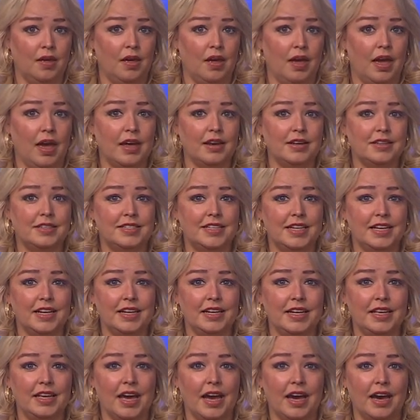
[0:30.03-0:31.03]
And
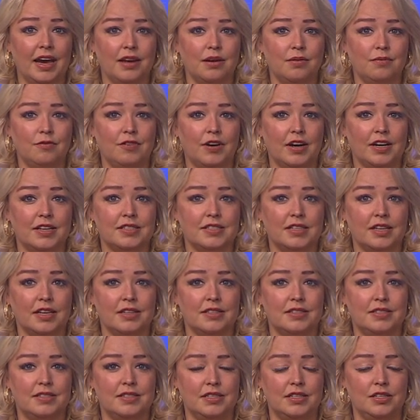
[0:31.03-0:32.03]
Danny Adam
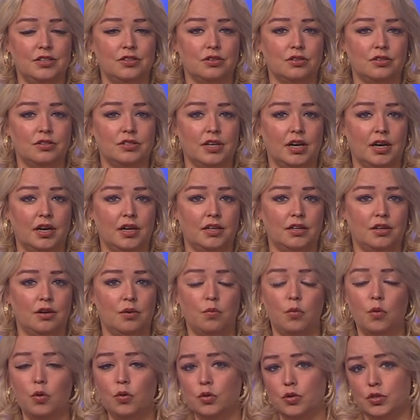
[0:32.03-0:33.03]
Vasquez Sr. died in a
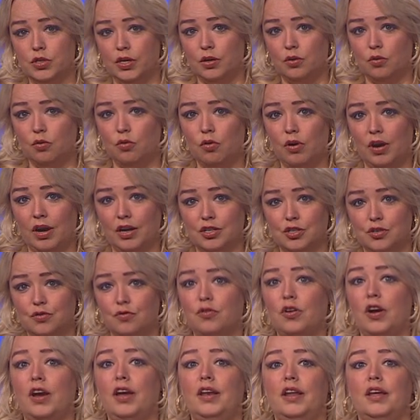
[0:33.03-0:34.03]
motorcycle crash
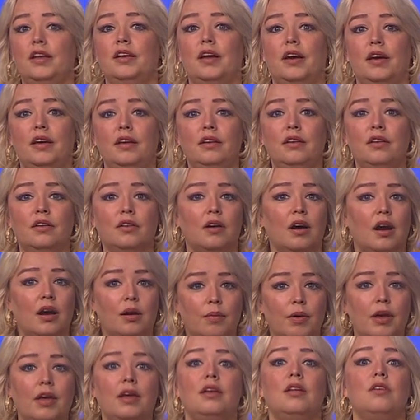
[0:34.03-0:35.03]
Friday night near
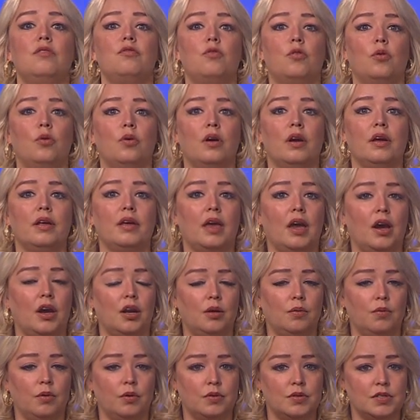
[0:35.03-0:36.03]
Highway 84 and
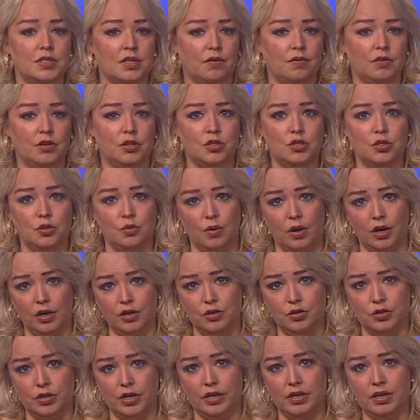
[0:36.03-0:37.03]
County Road
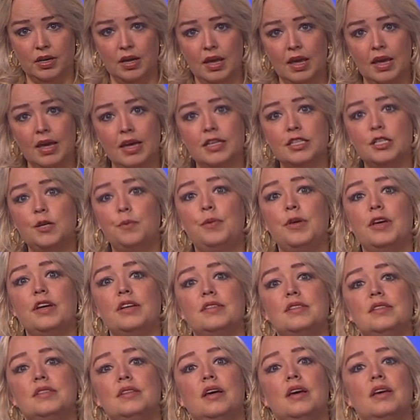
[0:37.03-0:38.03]
7200. DPS
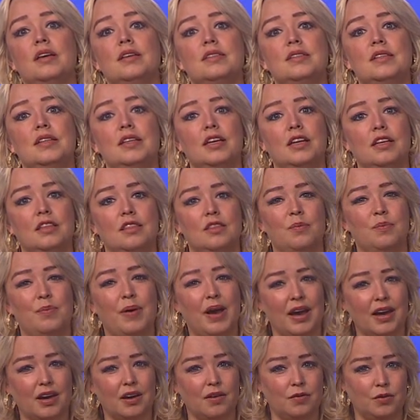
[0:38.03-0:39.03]
says he hit the
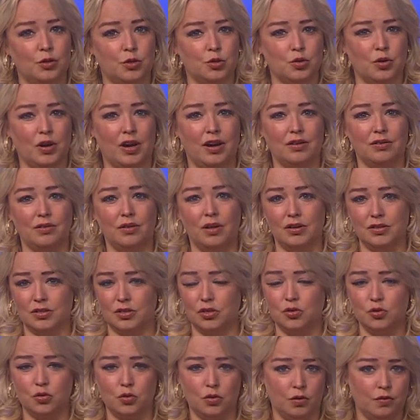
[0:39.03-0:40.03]
back of a truck, lost
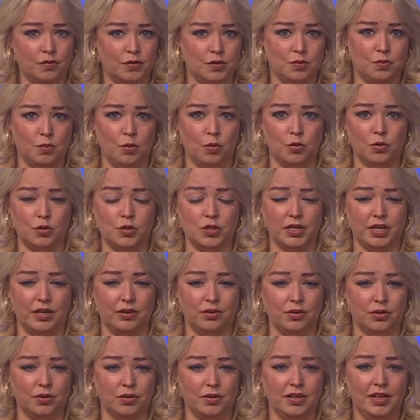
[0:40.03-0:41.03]
control of his
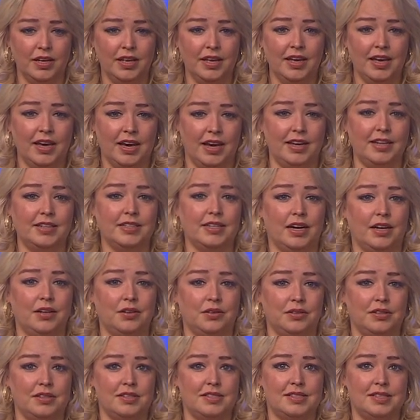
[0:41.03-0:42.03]
motorcycle, and he died
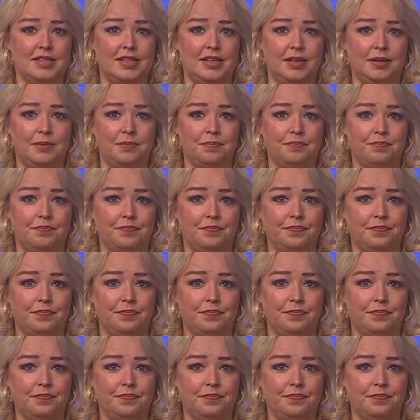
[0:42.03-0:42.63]
on the scene.